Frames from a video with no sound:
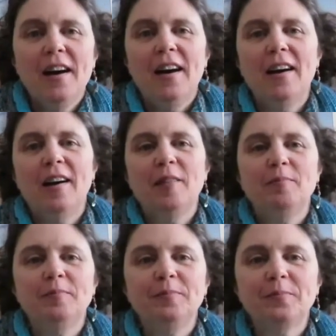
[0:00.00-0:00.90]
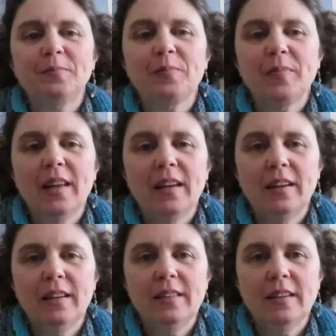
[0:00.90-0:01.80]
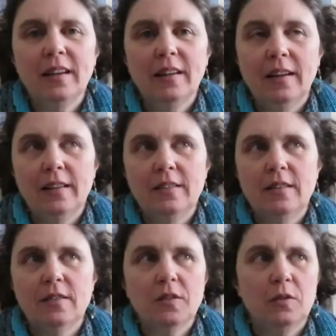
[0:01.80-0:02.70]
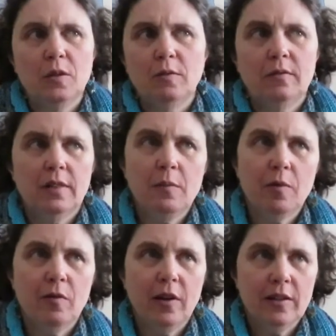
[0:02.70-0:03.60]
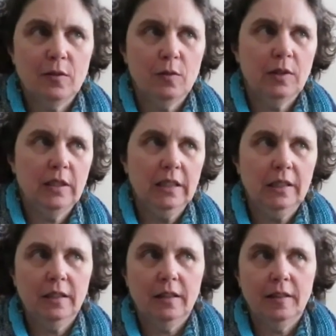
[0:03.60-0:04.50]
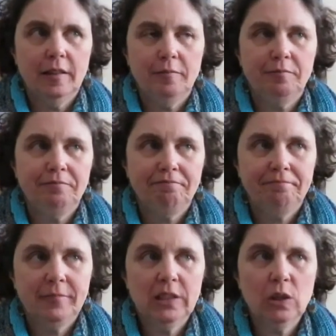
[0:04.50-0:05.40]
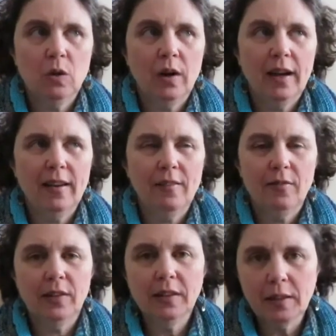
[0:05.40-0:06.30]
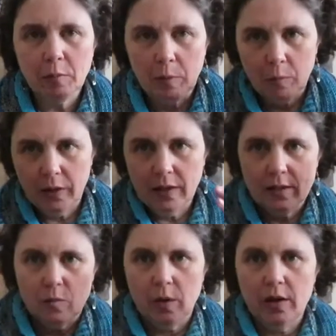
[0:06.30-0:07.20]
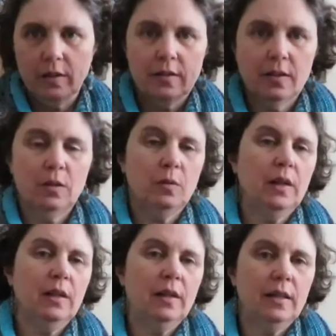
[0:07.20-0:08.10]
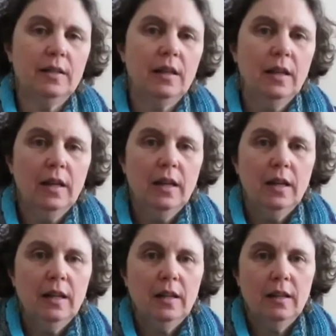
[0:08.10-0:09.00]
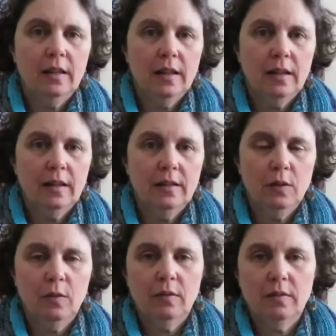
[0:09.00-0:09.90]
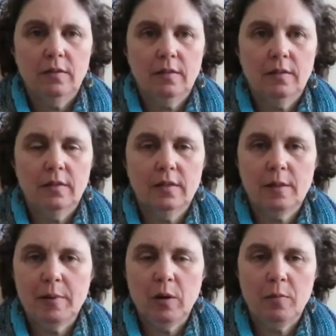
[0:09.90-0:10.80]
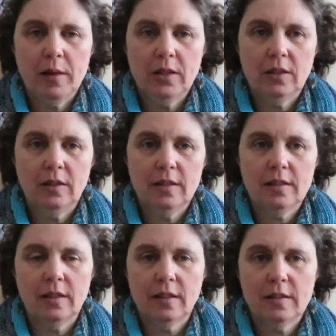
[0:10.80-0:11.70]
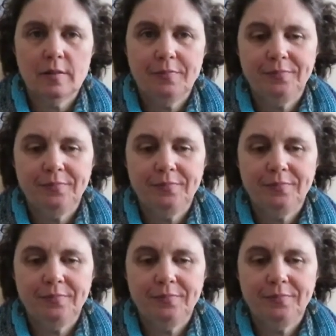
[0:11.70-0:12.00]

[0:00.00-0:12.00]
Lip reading: and I also don't improvise really. So I have a feeling that my brain is wired in such a way that I don't somehow imagine these things.